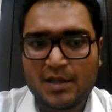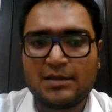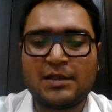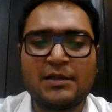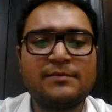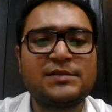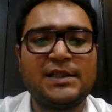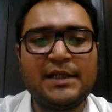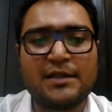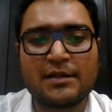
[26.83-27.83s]
The term
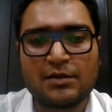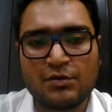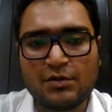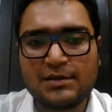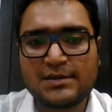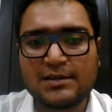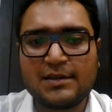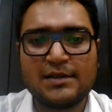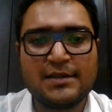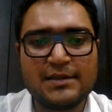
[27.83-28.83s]
seat connotes
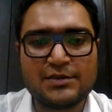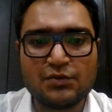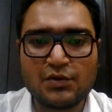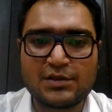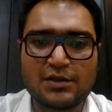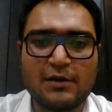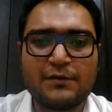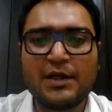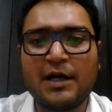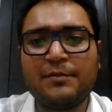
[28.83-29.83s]
the suits
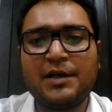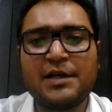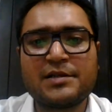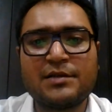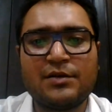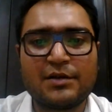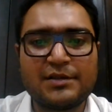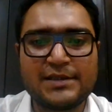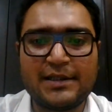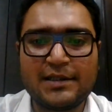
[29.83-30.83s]
of the arbitration or the
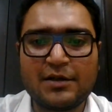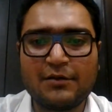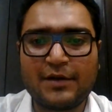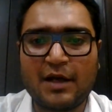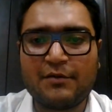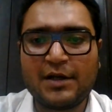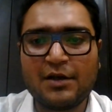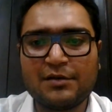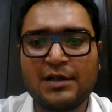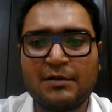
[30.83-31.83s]
center of gravity
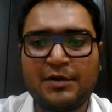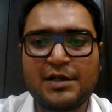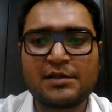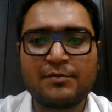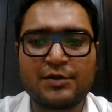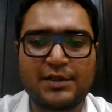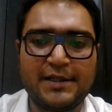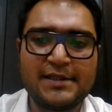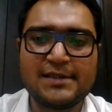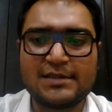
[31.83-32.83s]
of the arbitration
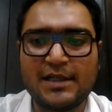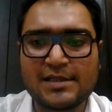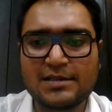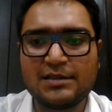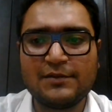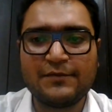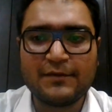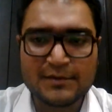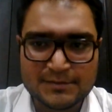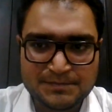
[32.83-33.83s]
proceedings. The selection of
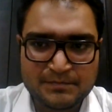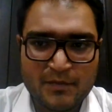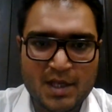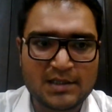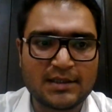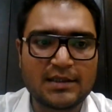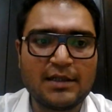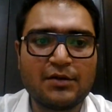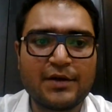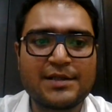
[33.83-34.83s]
certain
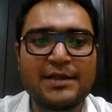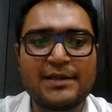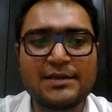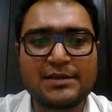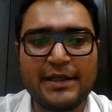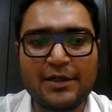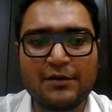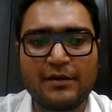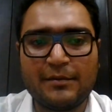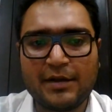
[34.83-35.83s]
location as a seat
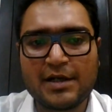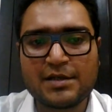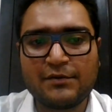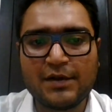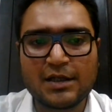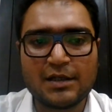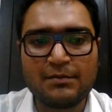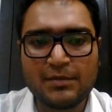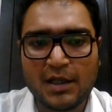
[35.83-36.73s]
of arbitration will come